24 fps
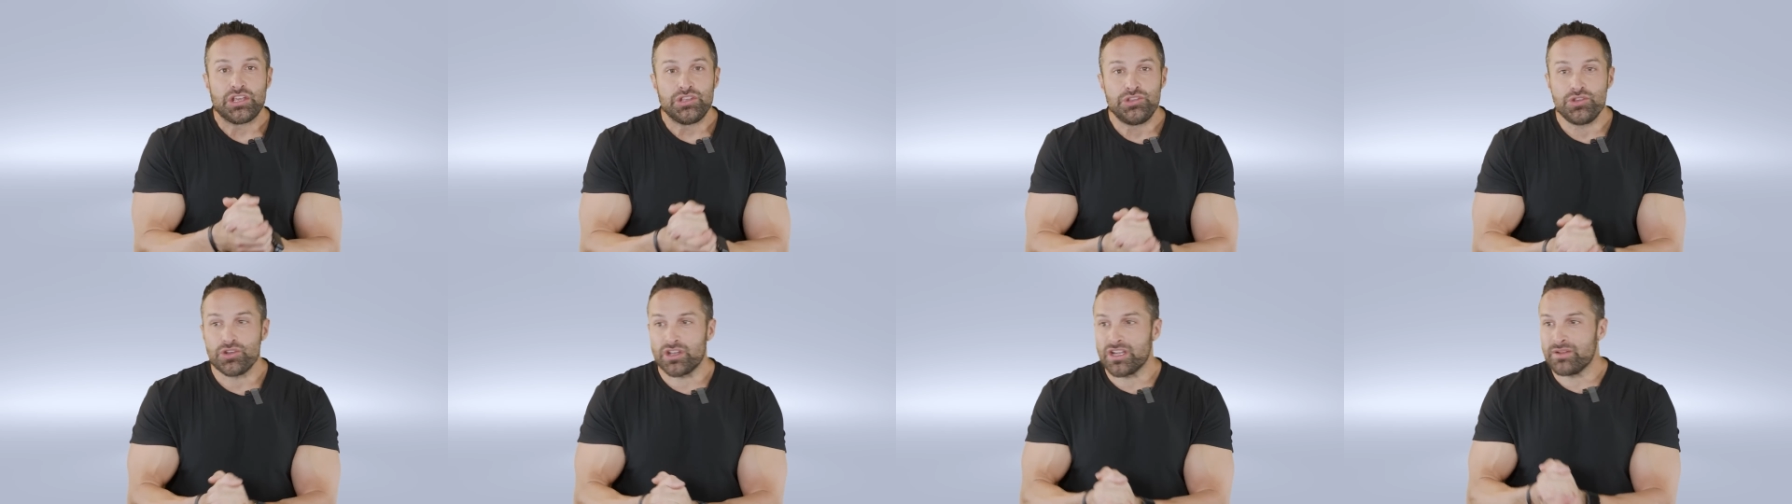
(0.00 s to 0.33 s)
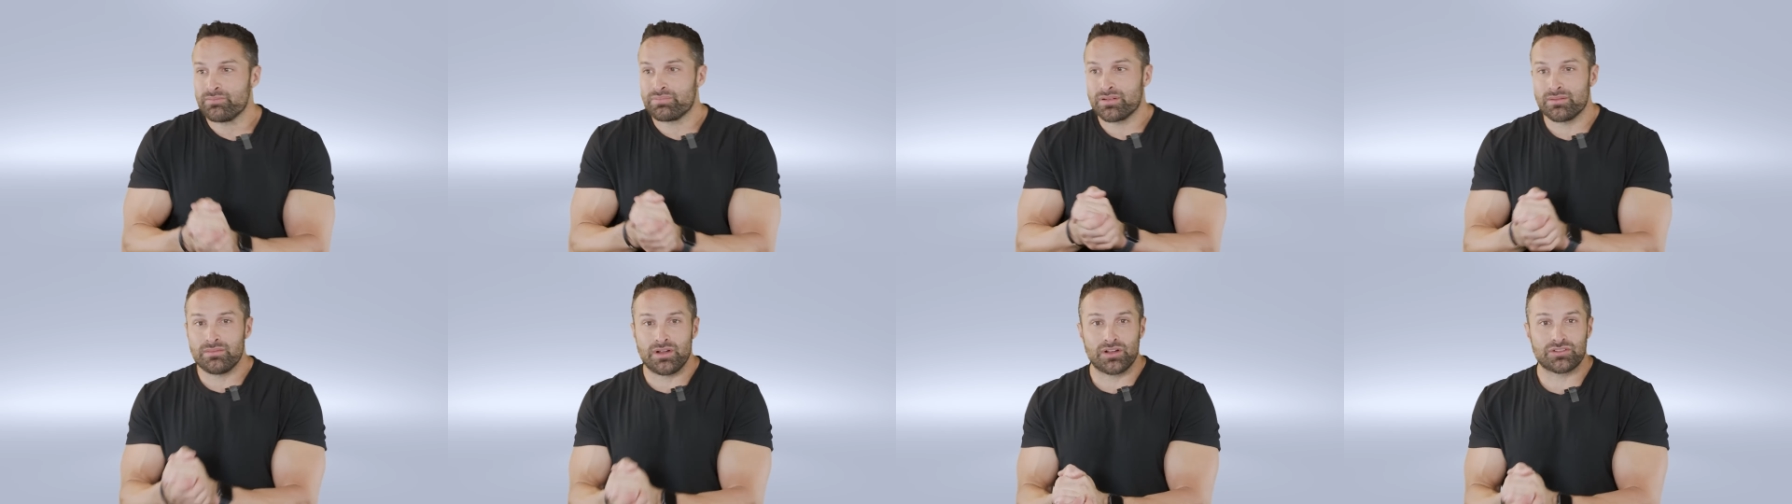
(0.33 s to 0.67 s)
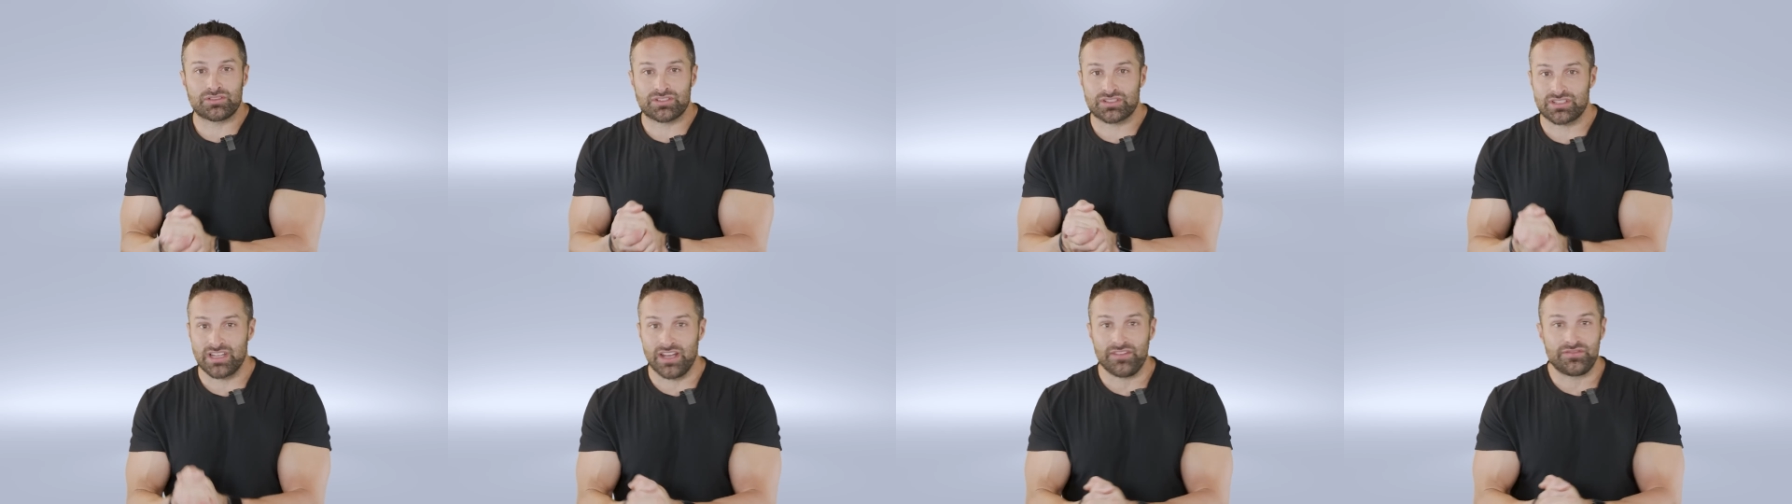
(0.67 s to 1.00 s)
you can
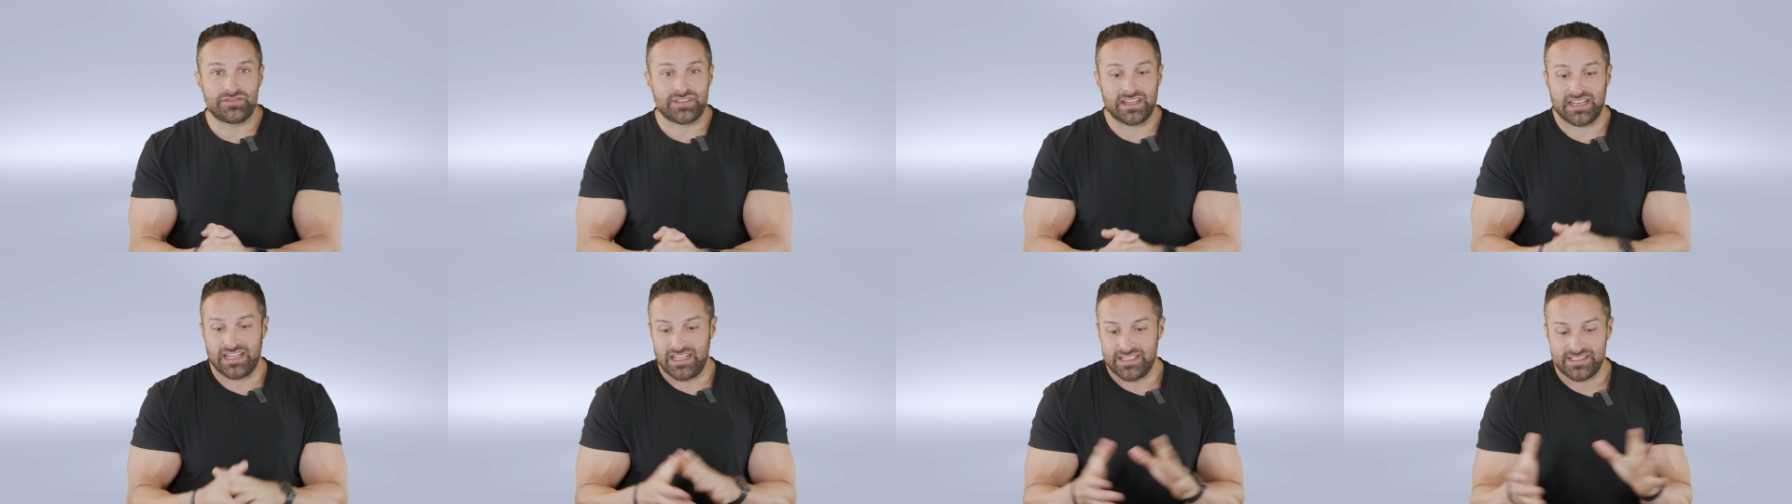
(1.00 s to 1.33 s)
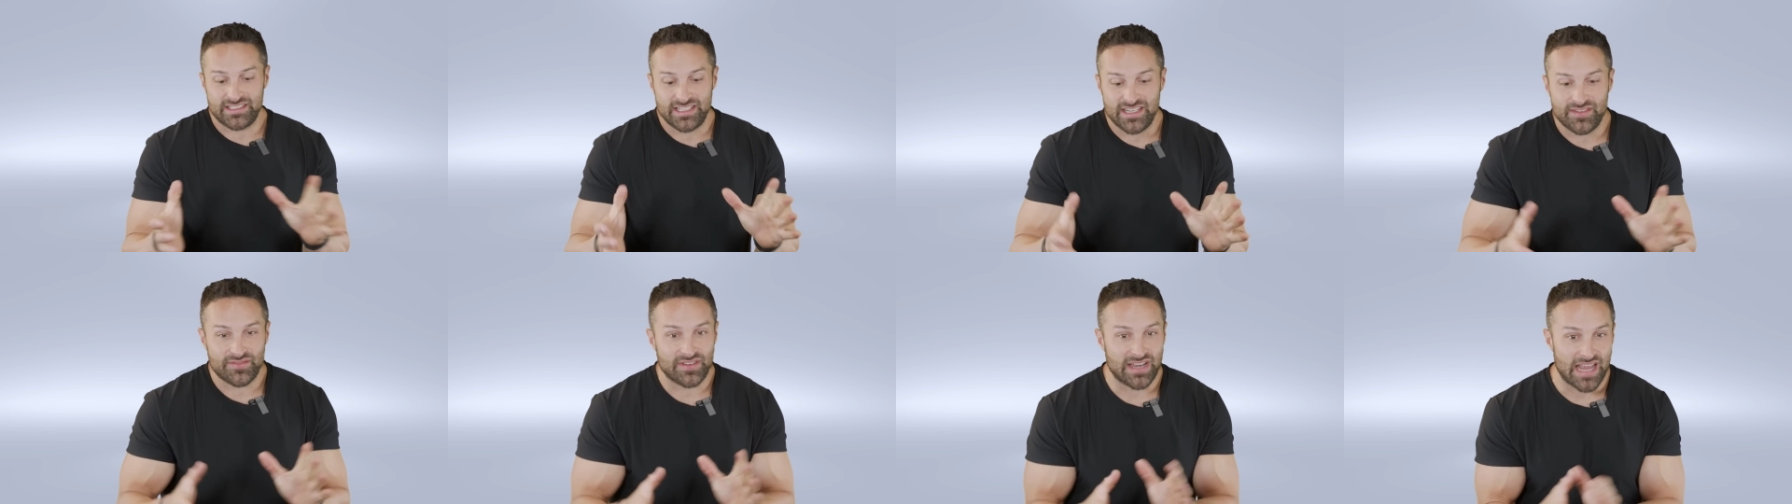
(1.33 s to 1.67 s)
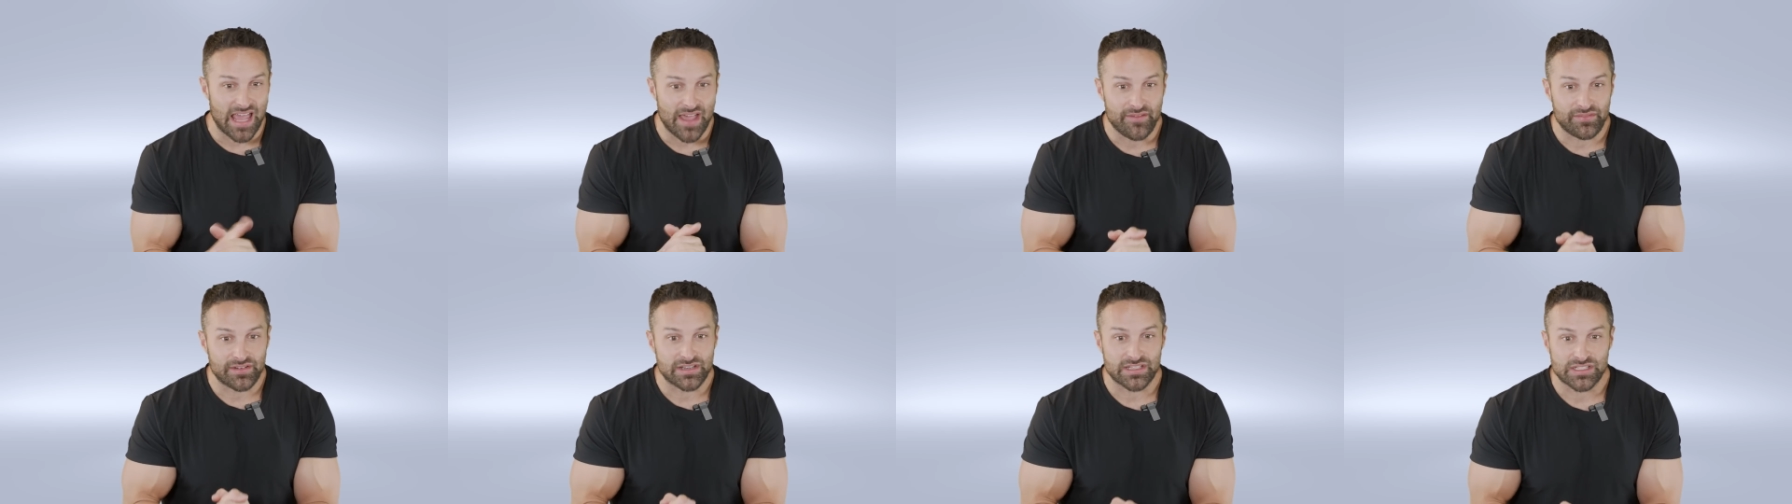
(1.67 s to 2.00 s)
promote stuff that isn't even
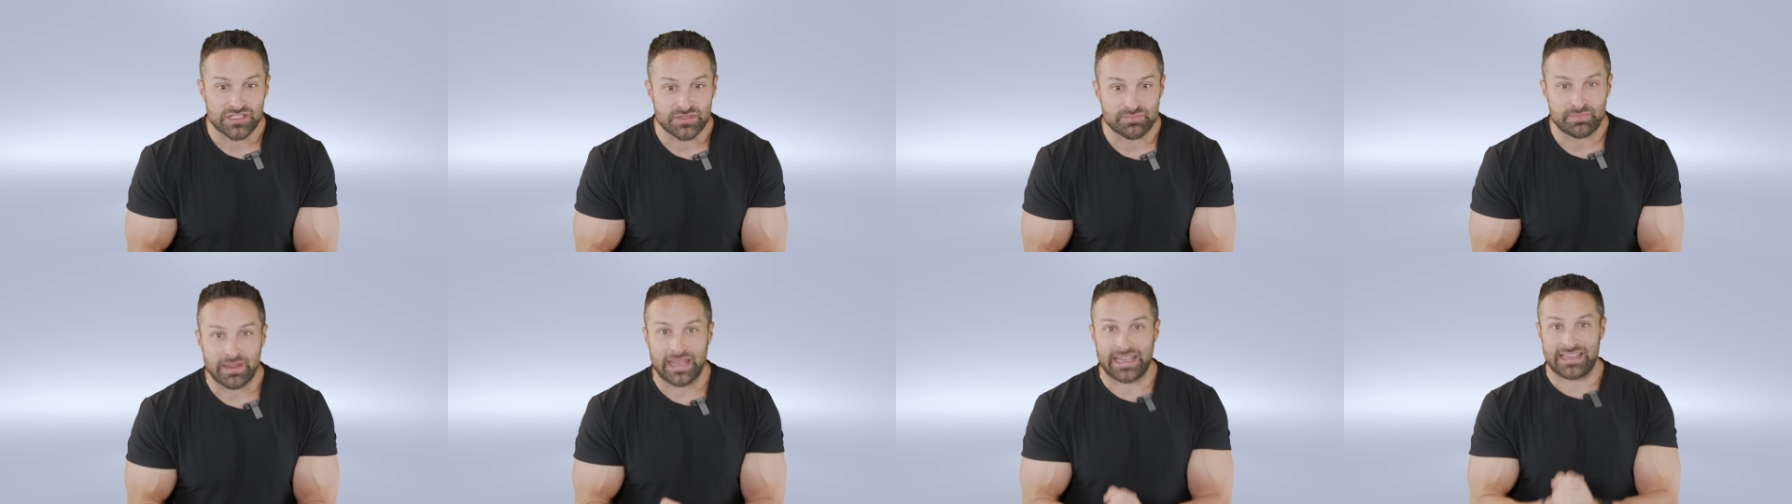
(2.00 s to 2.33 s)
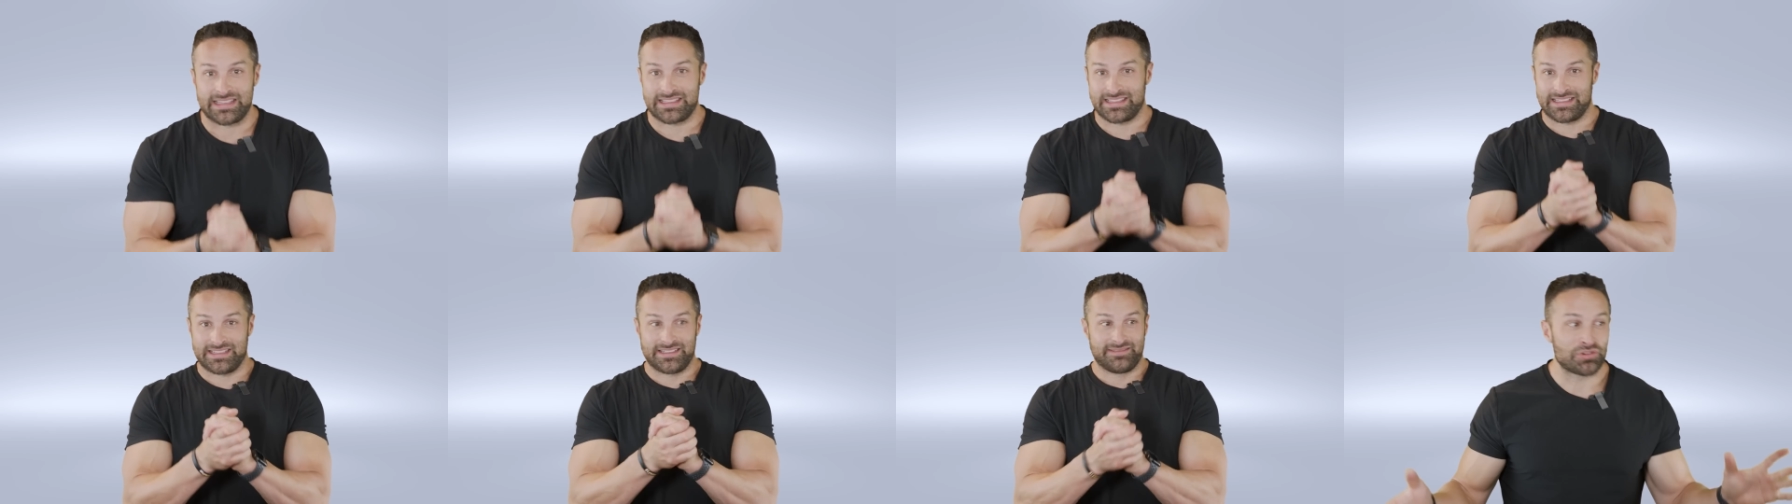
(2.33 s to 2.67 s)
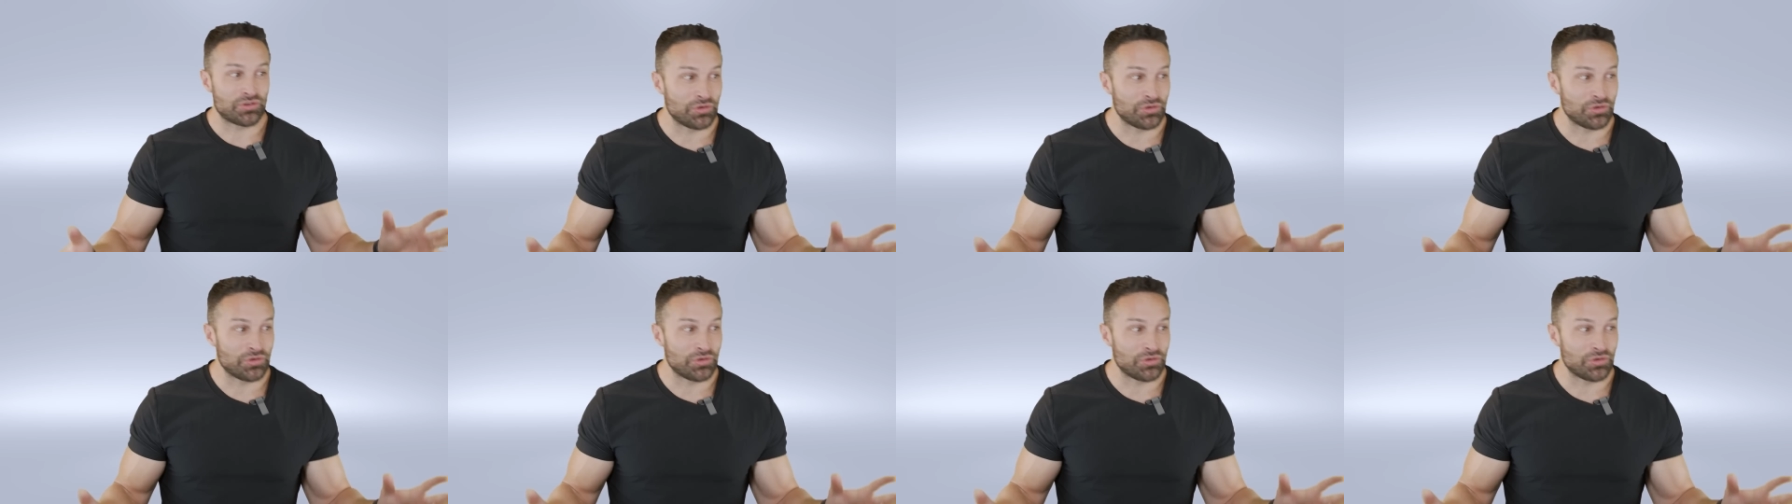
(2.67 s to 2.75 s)
evidence based.